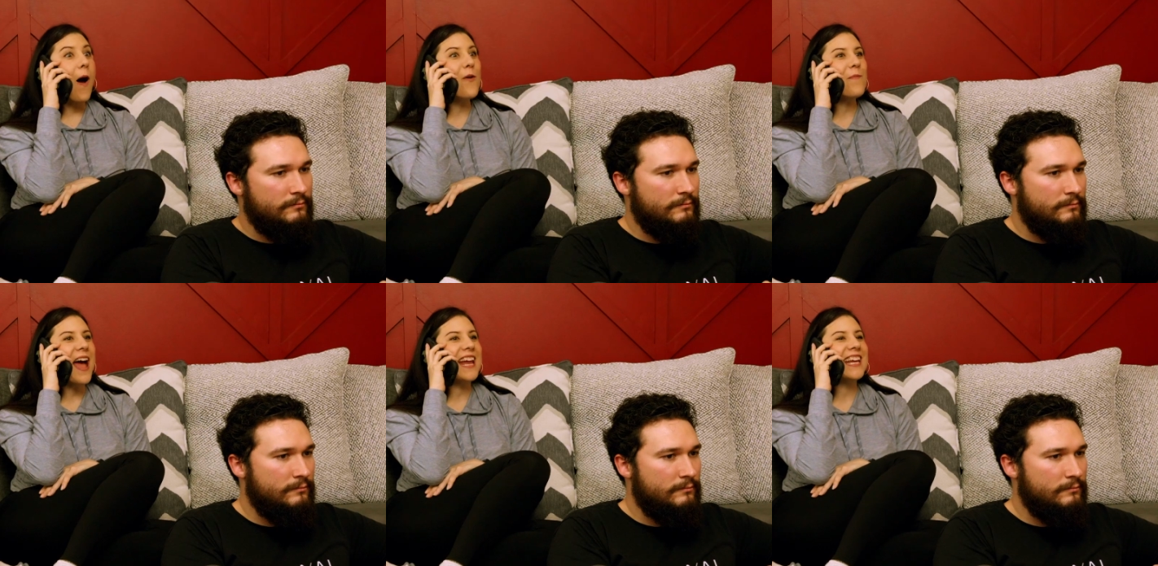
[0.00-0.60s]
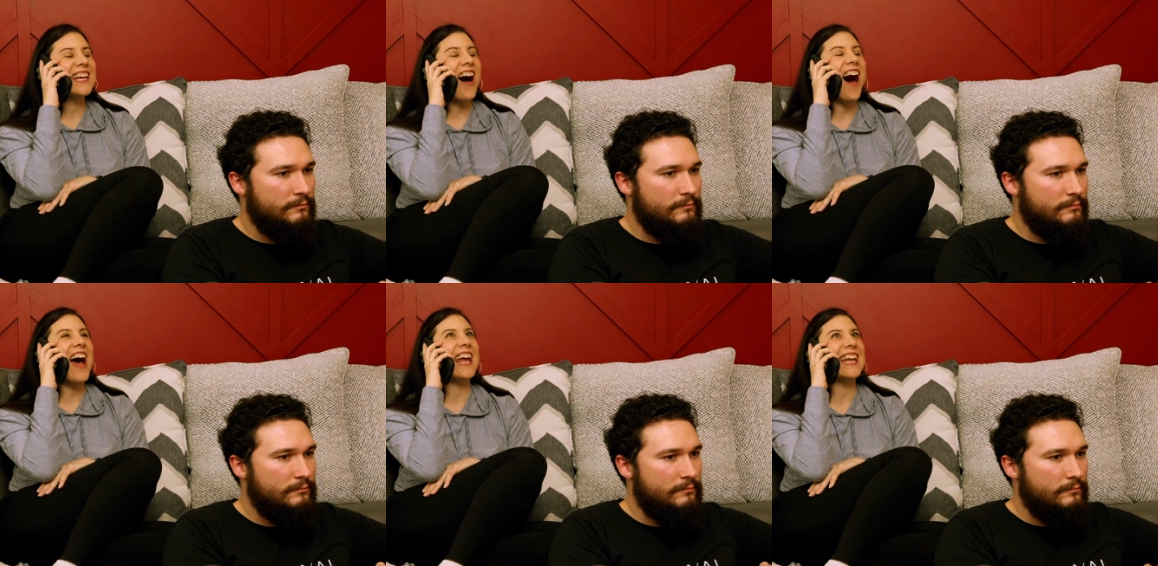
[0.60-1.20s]
Speaker 1: oh my
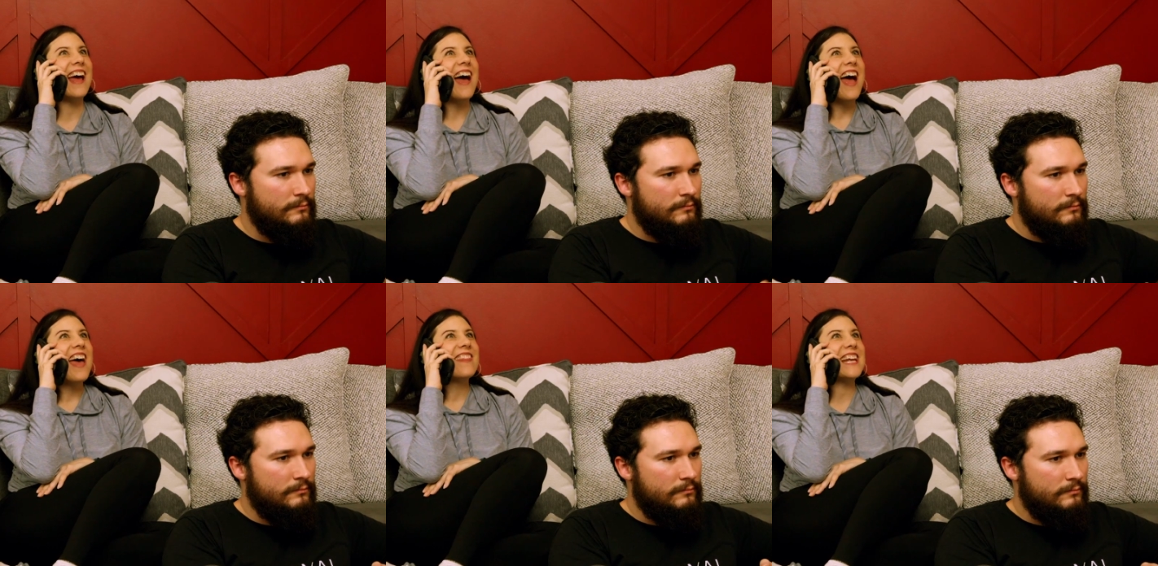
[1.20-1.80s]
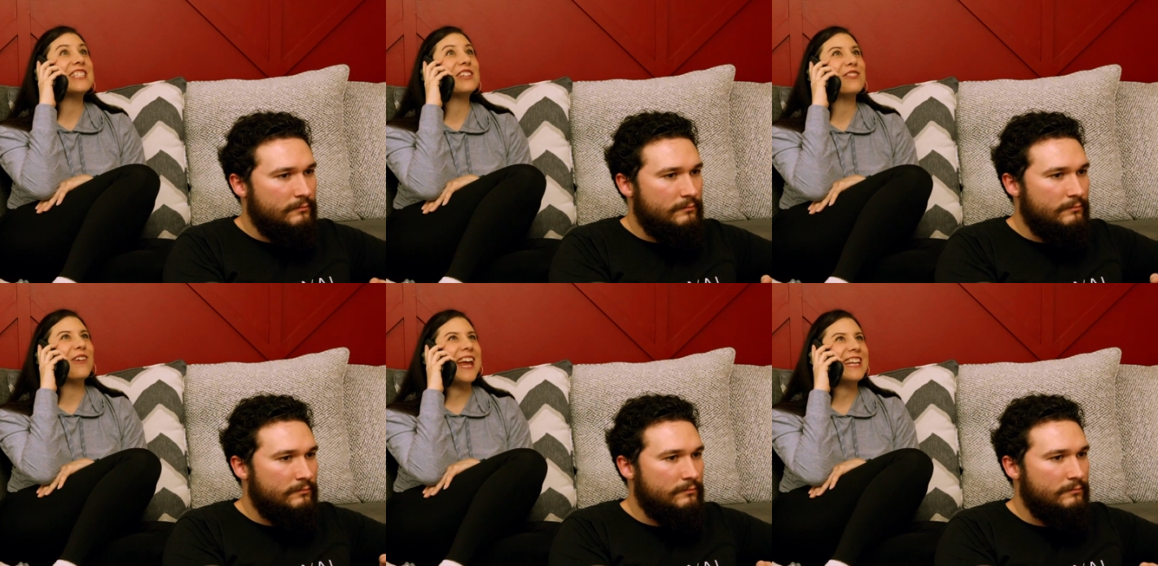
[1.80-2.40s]
god, that's
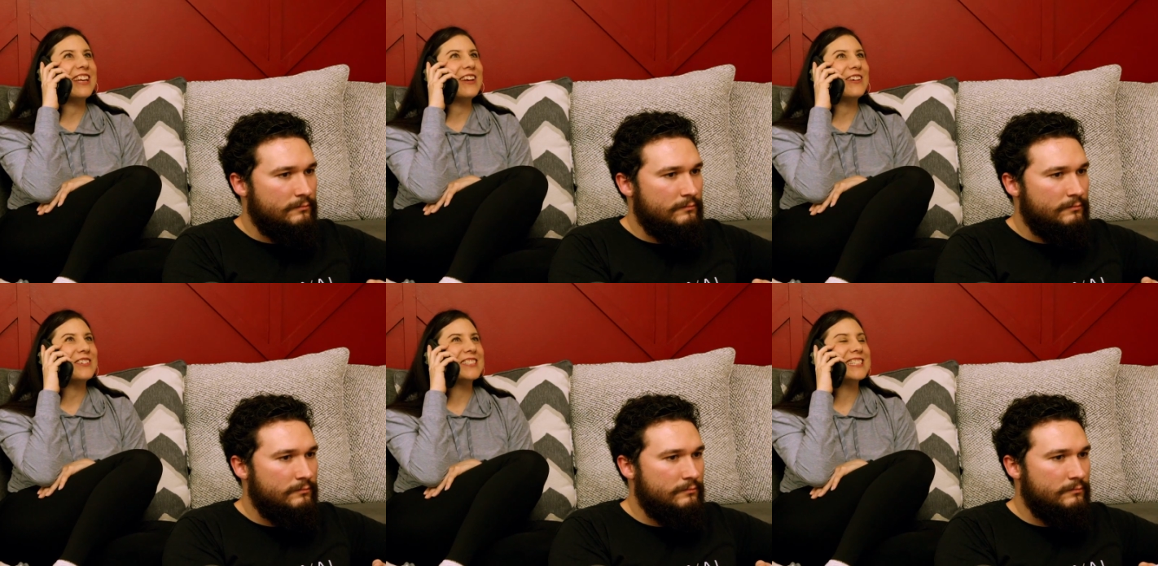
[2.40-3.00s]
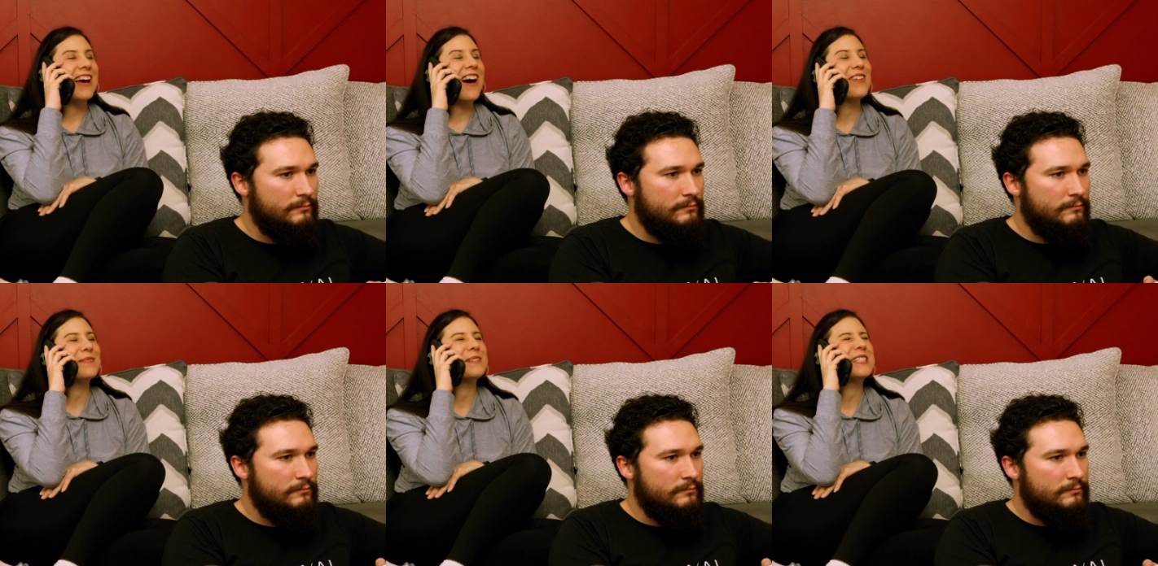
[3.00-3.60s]
great news.
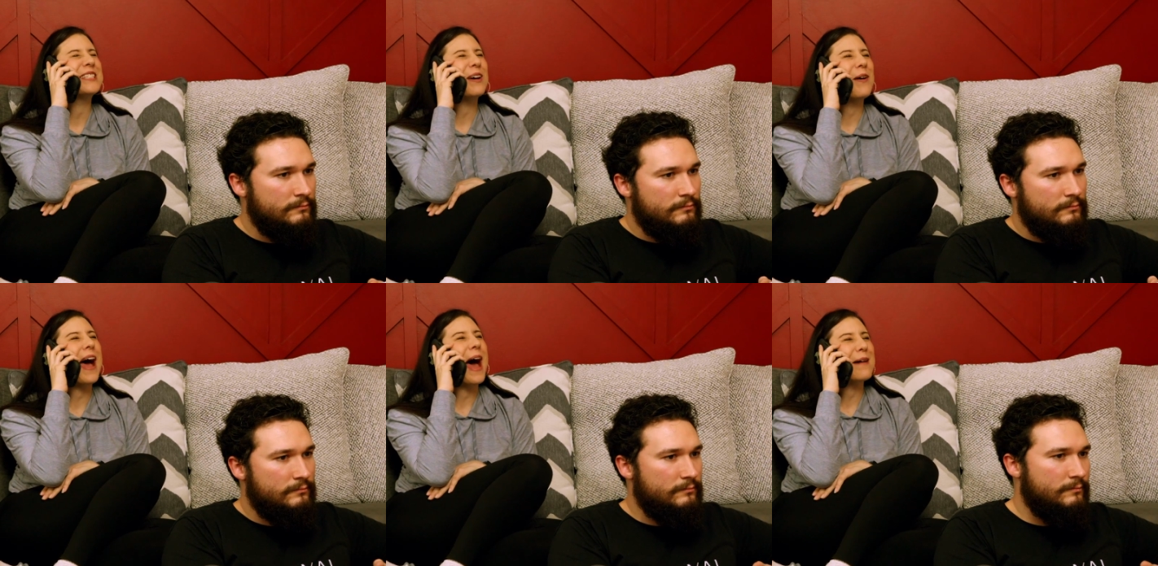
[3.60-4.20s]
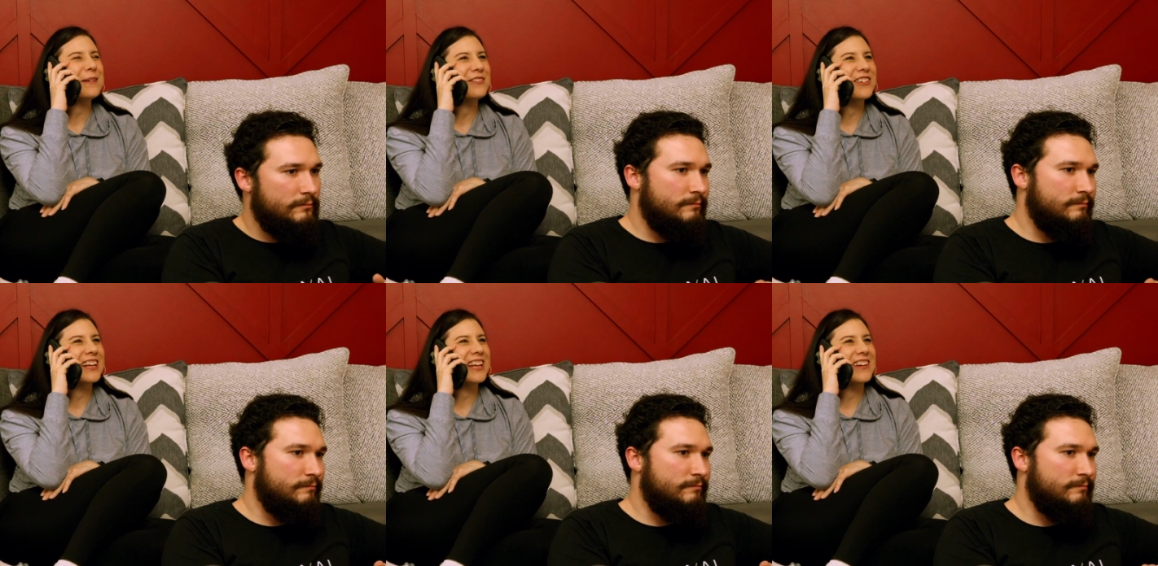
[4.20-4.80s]
Oh, I'm so happy
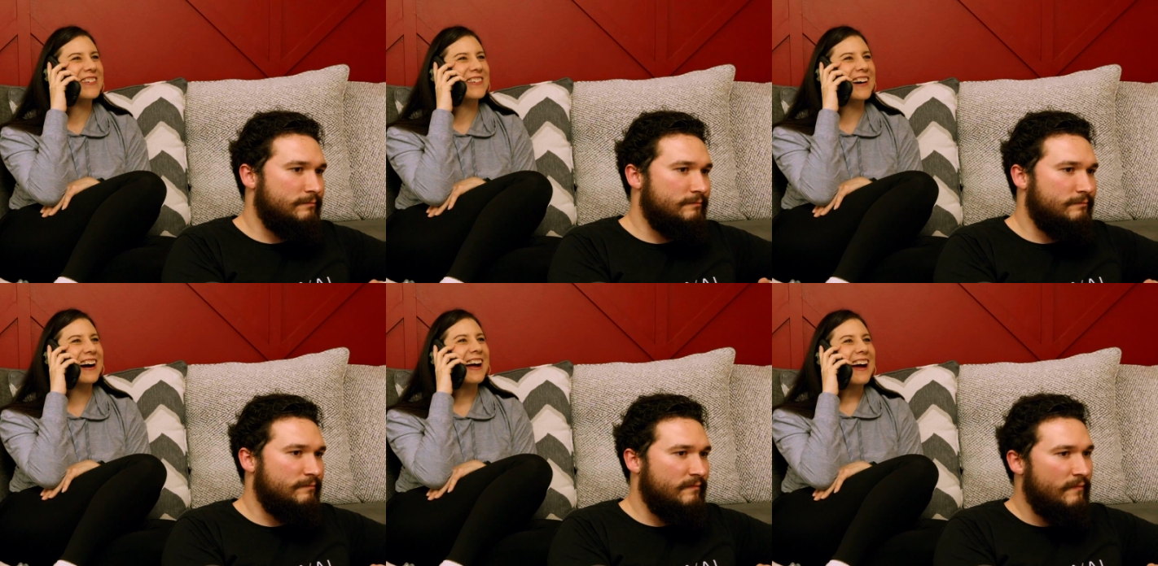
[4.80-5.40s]
for you.